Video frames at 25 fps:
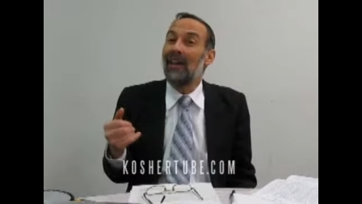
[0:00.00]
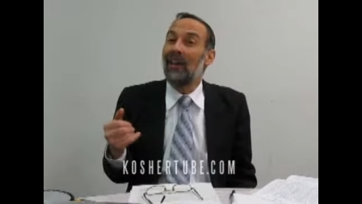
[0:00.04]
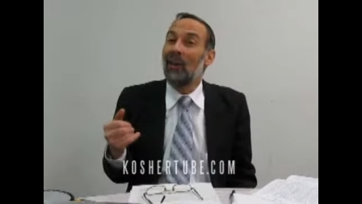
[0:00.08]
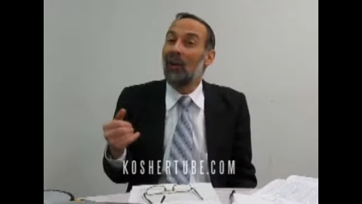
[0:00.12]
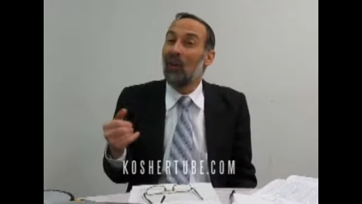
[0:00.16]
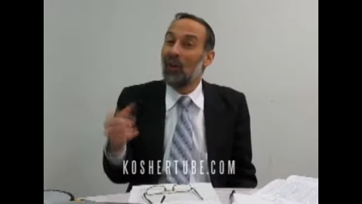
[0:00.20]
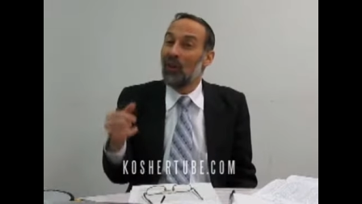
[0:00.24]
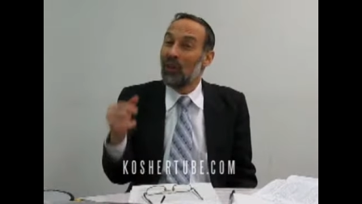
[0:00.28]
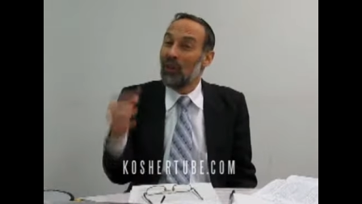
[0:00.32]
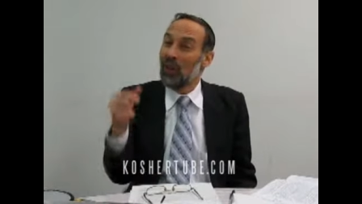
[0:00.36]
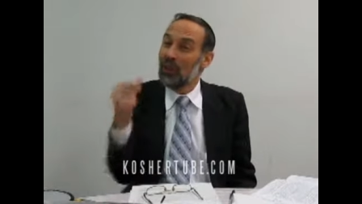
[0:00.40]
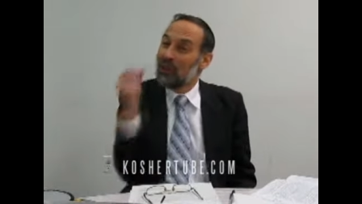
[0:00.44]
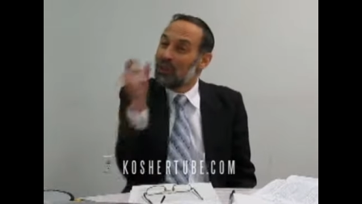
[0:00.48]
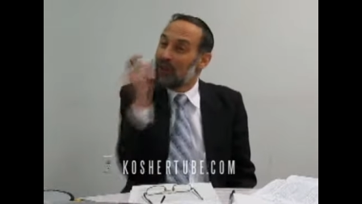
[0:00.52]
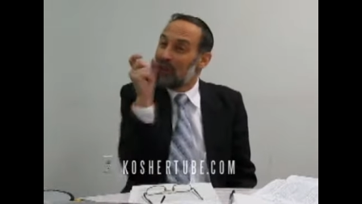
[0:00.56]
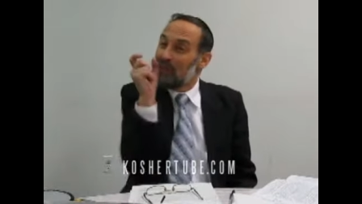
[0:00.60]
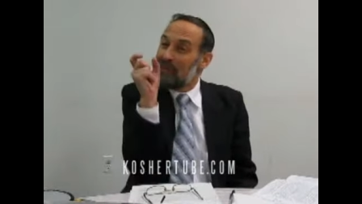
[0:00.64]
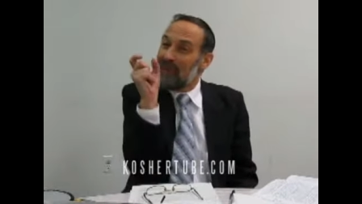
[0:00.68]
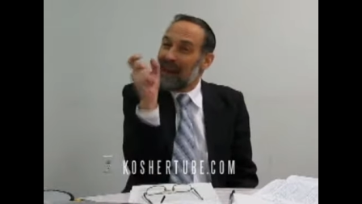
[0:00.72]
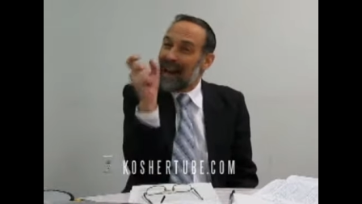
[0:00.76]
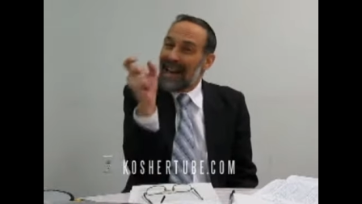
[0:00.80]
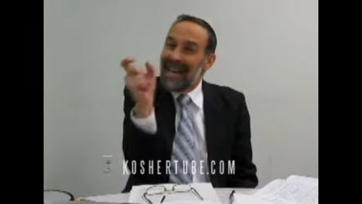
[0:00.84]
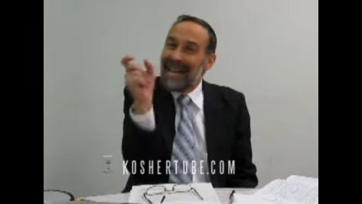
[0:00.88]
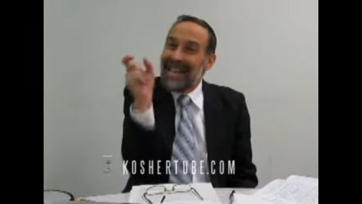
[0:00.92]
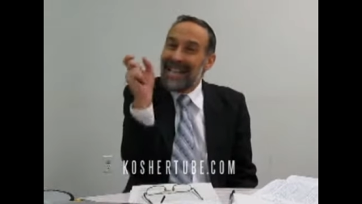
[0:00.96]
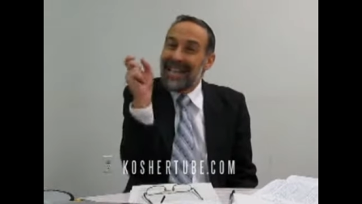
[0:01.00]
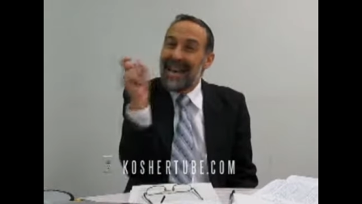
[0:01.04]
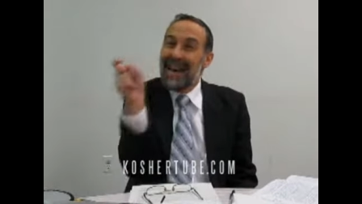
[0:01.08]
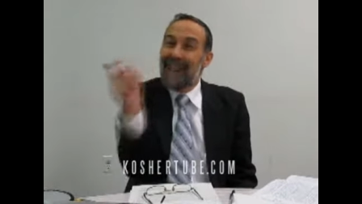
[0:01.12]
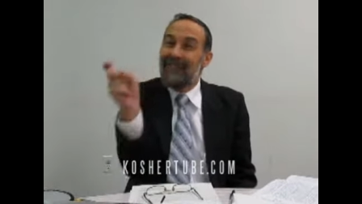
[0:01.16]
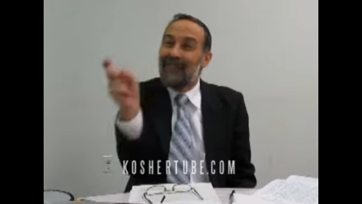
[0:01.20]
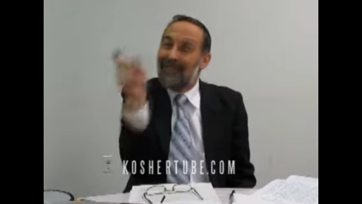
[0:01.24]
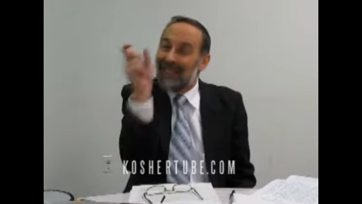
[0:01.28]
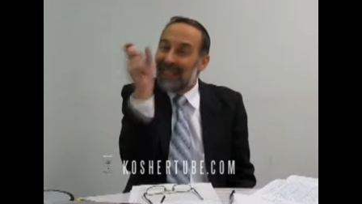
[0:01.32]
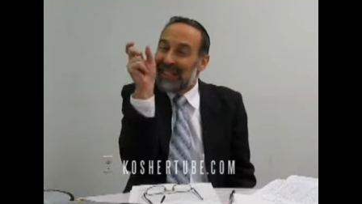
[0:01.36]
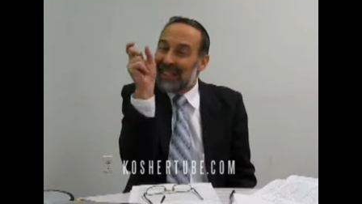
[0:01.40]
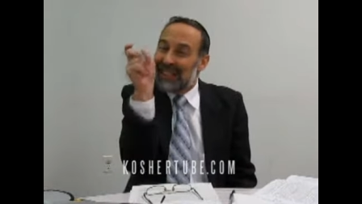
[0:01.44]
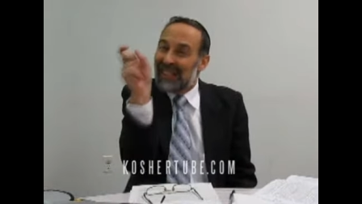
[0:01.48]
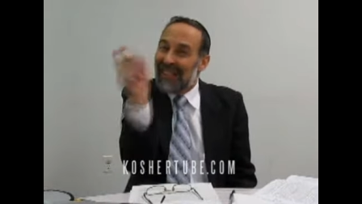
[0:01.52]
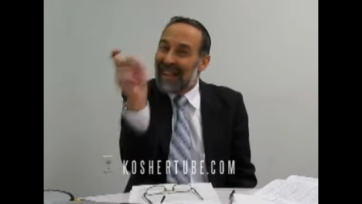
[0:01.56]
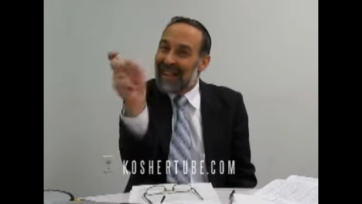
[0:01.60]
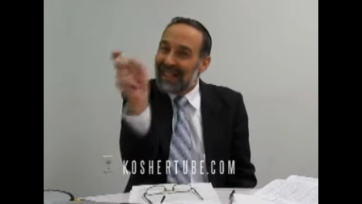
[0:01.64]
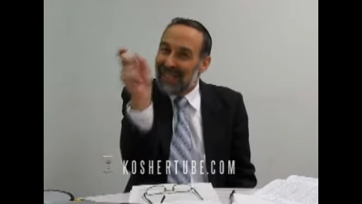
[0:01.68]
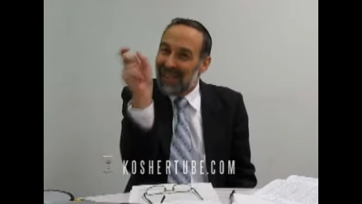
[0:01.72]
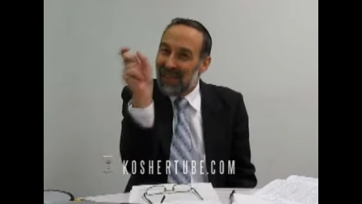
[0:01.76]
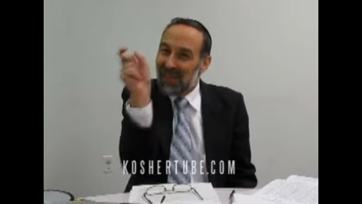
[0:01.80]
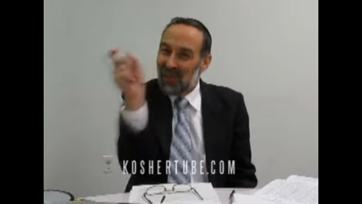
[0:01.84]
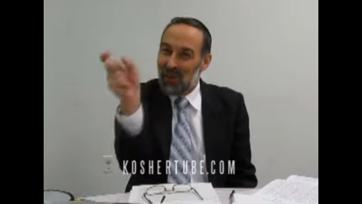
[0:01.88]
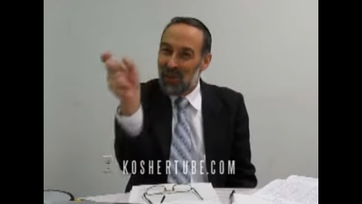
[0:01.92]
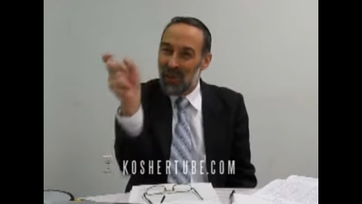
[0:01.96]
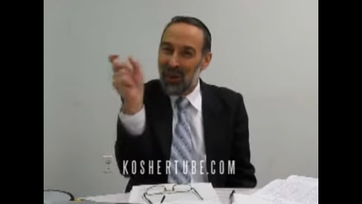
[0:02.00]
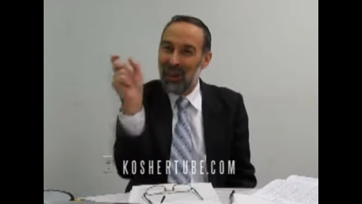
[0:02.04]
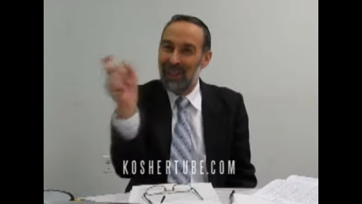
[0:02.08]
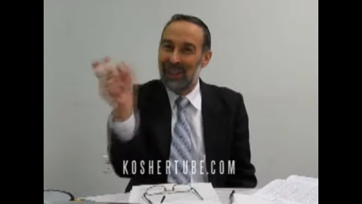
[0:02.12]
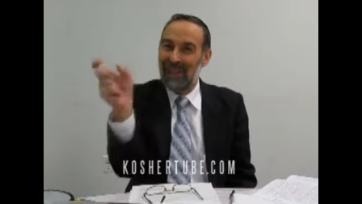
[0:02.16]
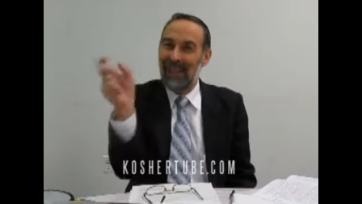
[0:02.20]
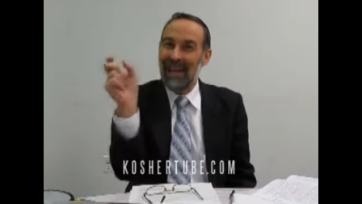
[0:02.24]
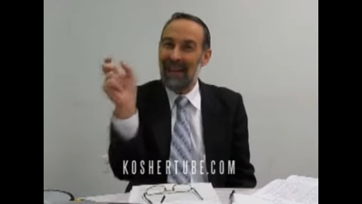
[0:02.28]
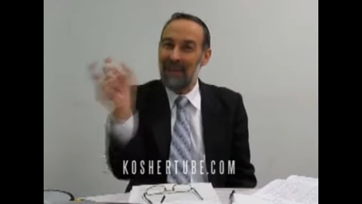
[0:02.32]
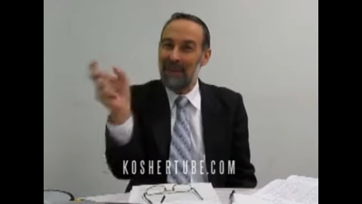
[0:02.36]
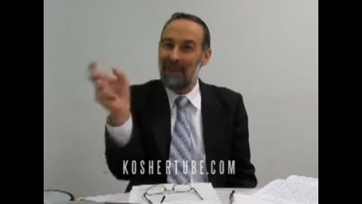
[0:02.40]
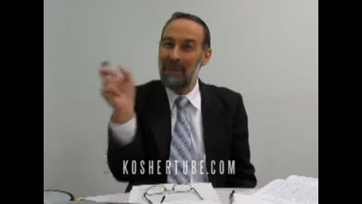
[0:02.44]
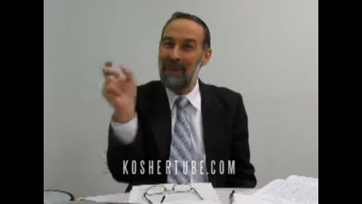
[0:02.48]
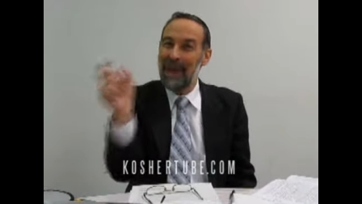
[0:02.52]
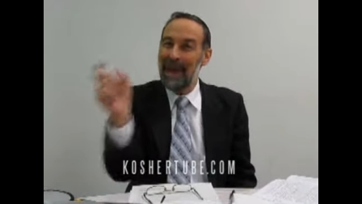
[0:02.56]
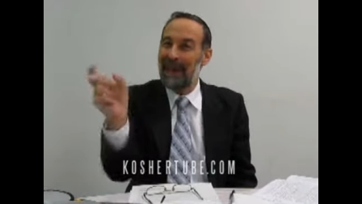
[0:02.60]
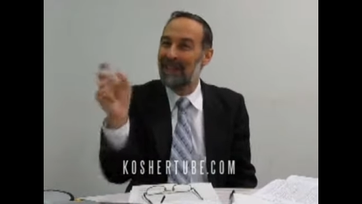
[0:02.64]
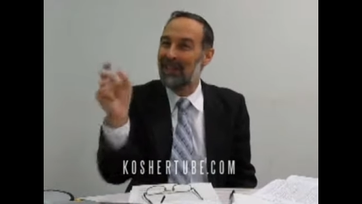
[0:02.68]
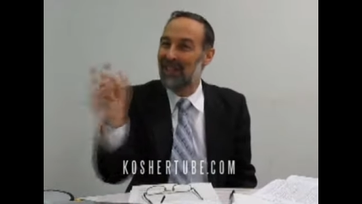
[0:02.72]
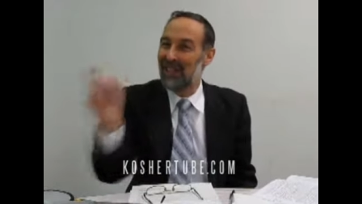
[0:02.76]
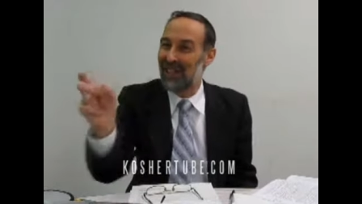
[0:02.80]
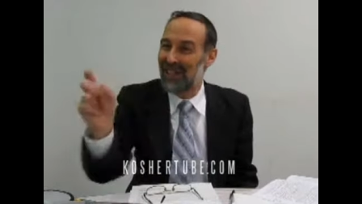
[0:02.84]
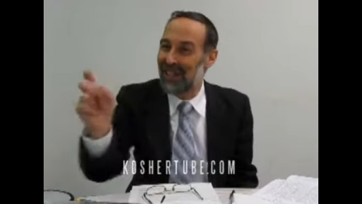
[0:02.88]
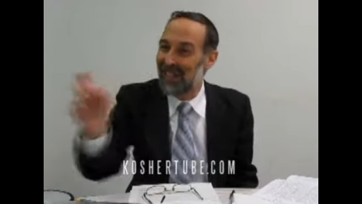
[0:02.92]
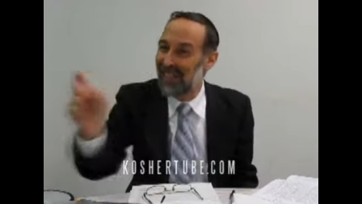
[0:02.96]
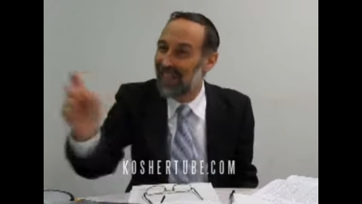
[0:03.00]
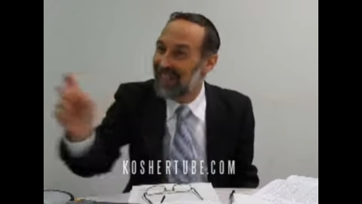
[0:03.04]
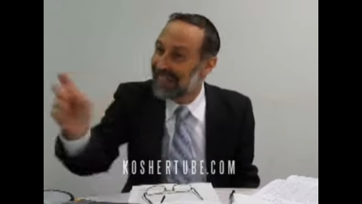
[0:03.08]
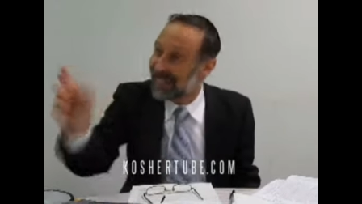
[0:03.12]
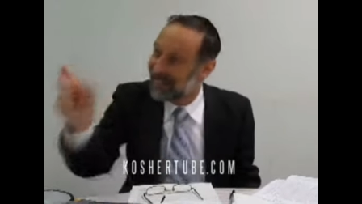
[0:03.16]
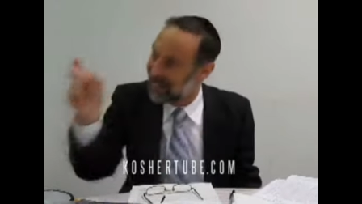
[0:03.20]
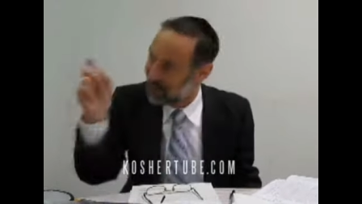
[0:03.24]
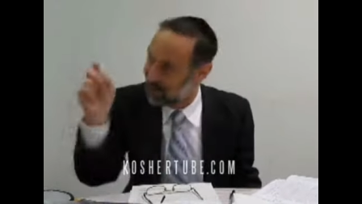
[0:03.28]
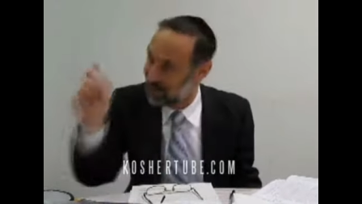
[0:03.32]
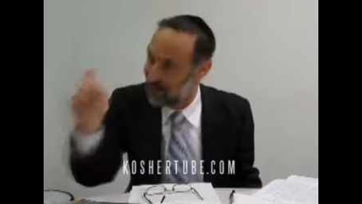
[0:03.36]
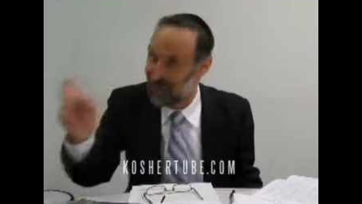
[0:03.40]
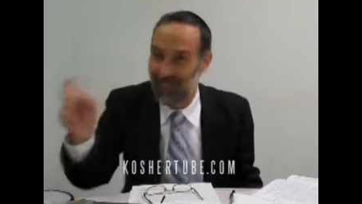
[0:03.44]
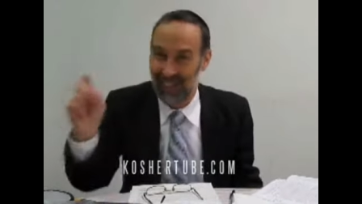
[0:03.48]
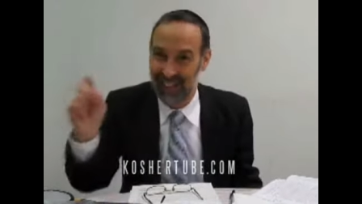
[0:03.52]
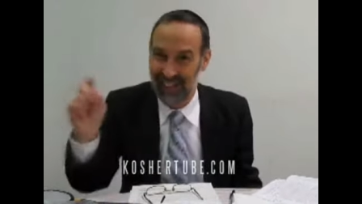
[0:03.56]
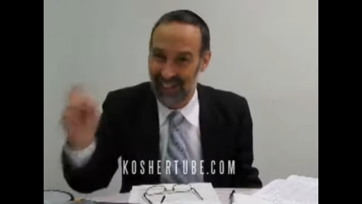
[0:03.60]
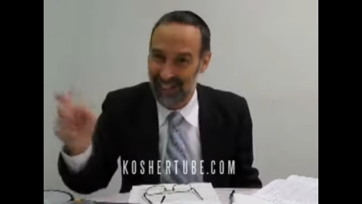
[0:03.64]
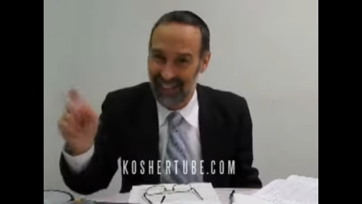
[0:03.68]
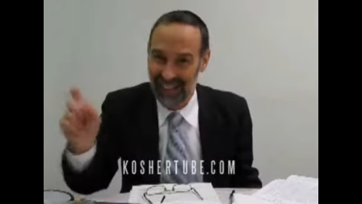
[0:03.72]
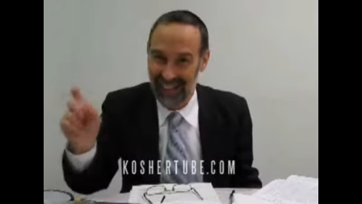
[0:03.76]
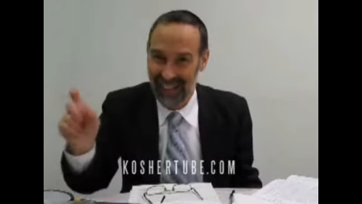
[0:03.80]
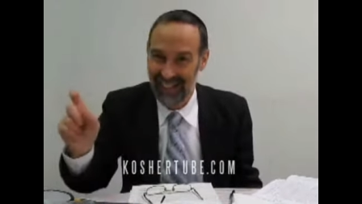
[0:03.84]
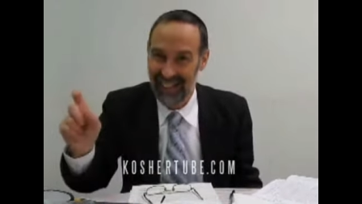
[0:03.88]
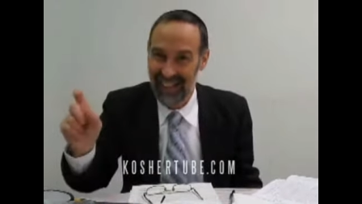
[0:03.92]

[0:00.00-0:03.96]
although the Ramban never says the words that I'm about to say explicitly.